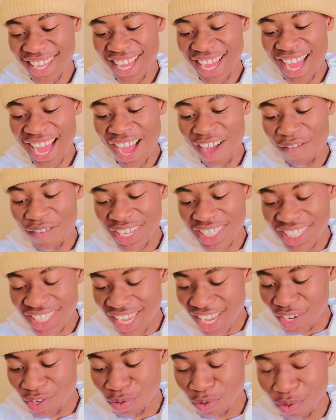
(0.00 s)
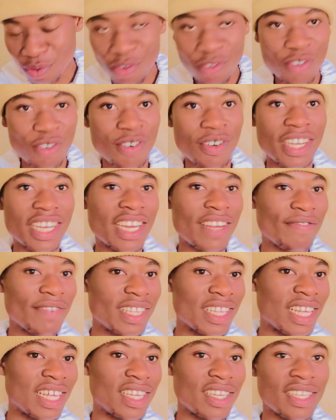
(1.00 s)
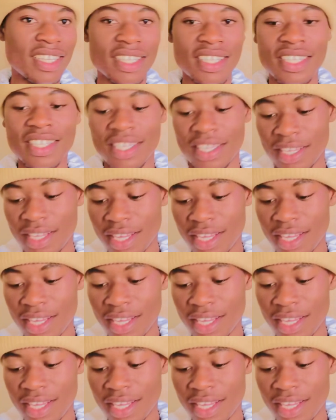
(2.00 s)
Avatado, whatever that is.